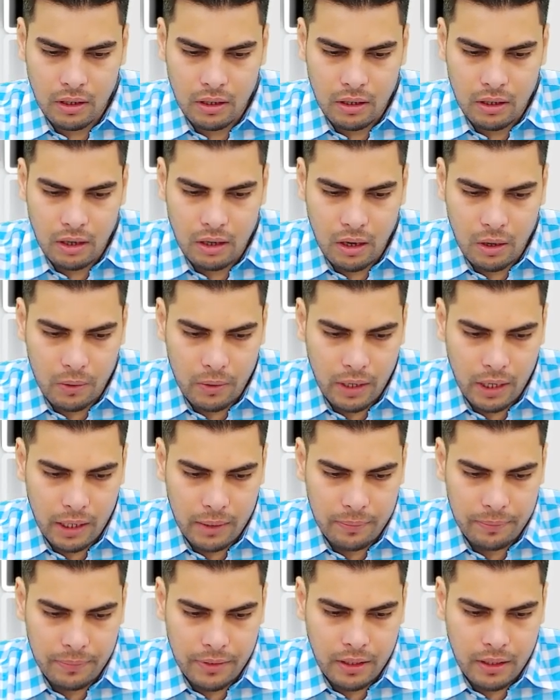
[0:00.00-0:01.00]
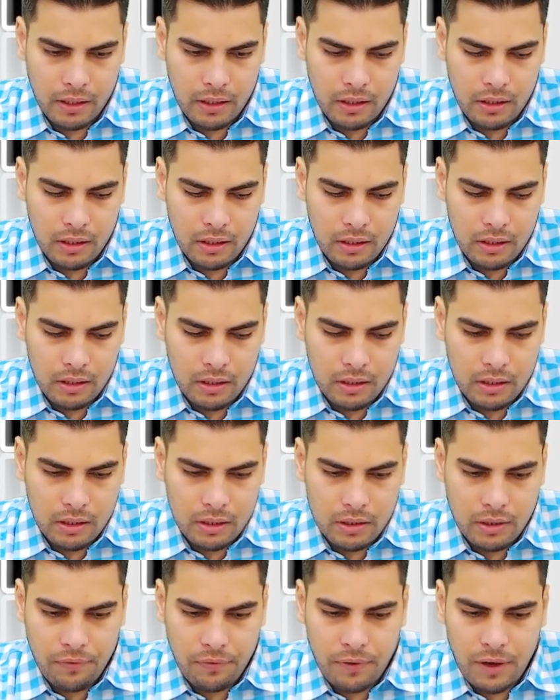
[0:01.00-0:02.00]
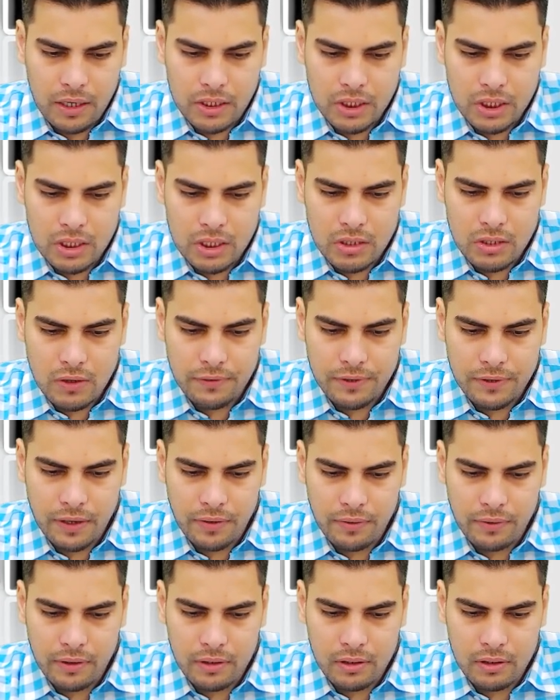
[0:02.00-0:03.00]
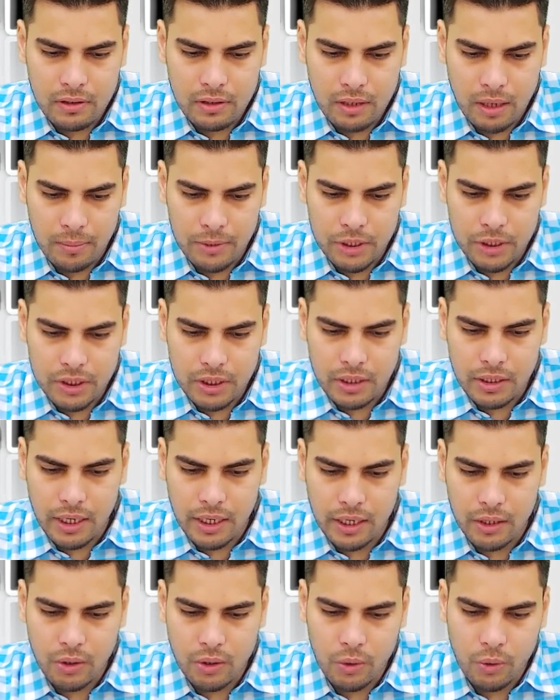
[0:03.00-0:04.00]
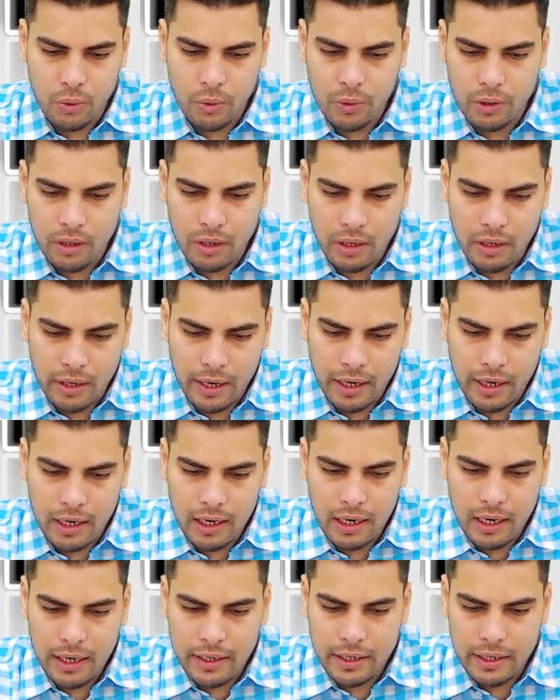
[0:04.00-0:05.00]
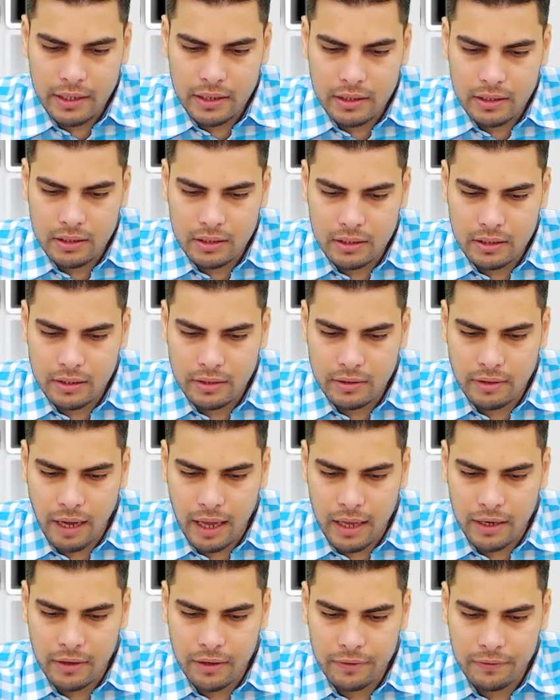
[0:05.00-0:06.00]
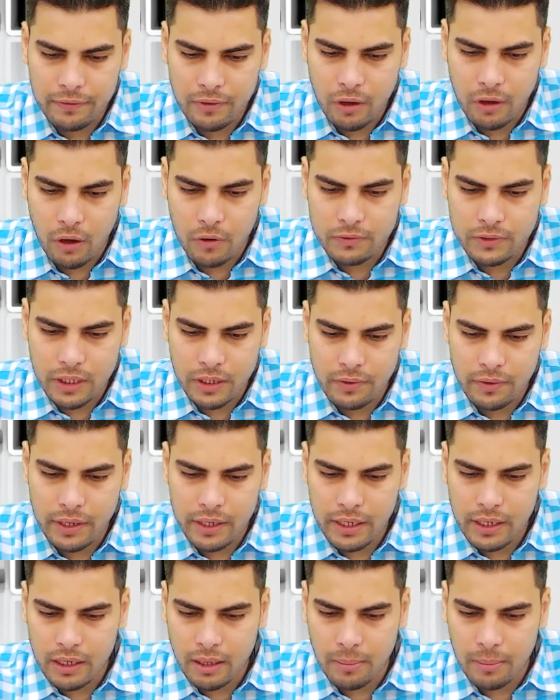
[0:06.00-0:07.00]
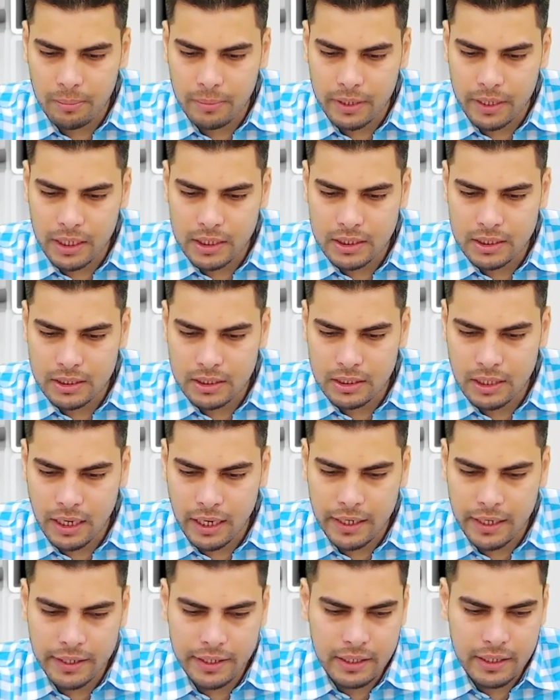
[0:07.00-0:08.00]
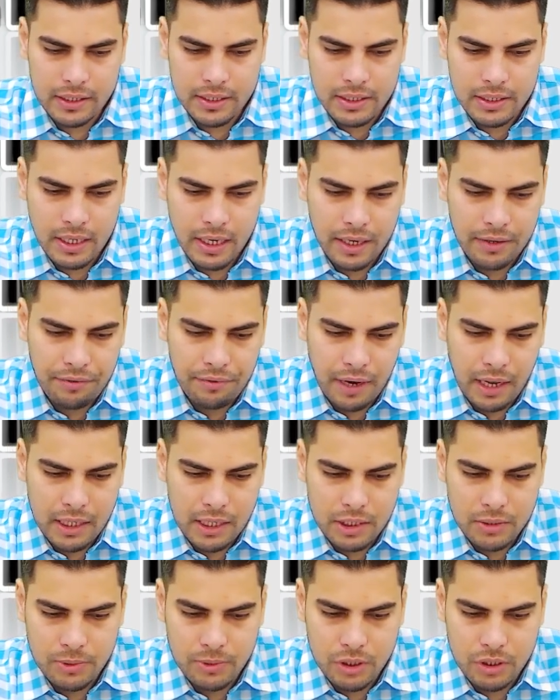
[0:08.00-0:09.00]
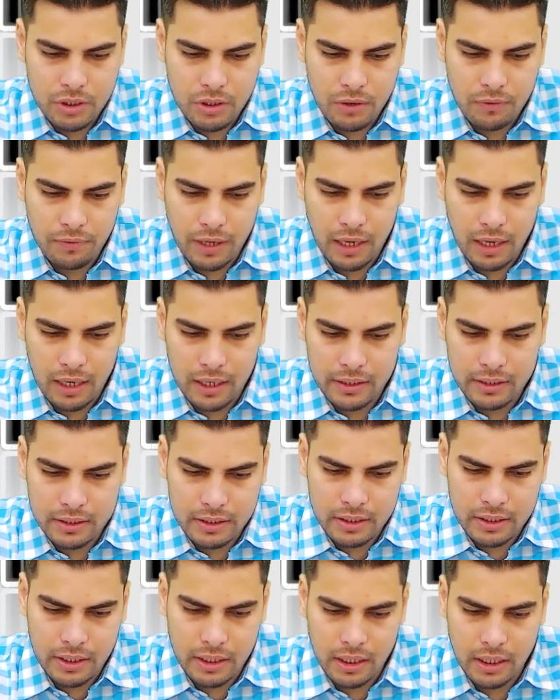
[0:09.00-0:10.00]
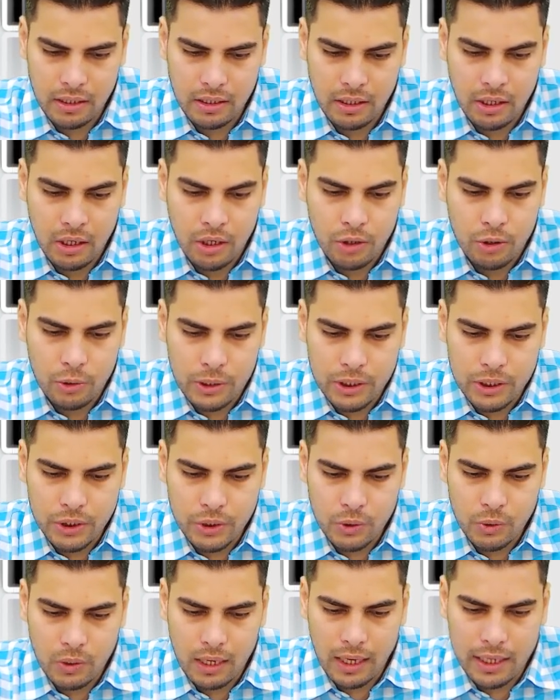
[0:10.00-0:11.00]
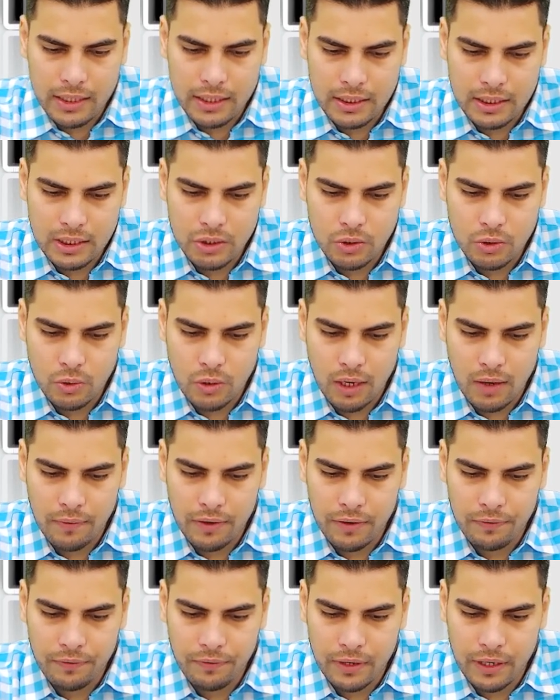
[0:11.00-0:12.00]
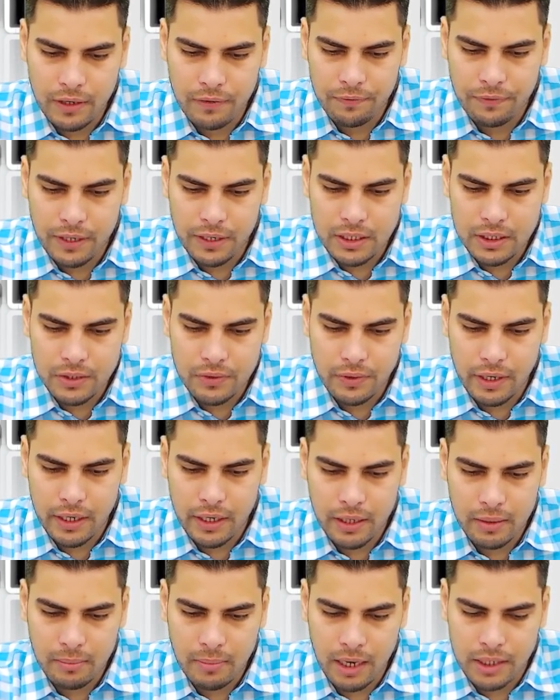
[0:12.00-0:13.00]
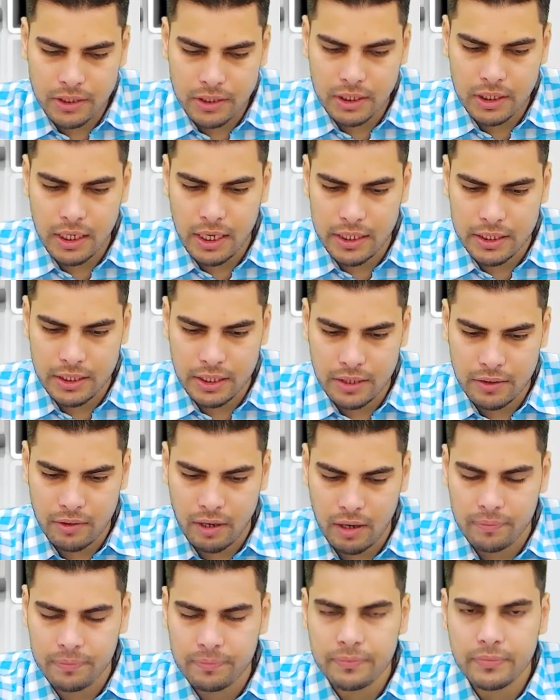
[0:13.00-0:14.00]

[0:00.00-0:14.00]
Okay. The functions of Central Commission include regulating the tariff of generating companies, the interstate transmission of electricity, to issue license, to levy fee, fixed trading margin, etc.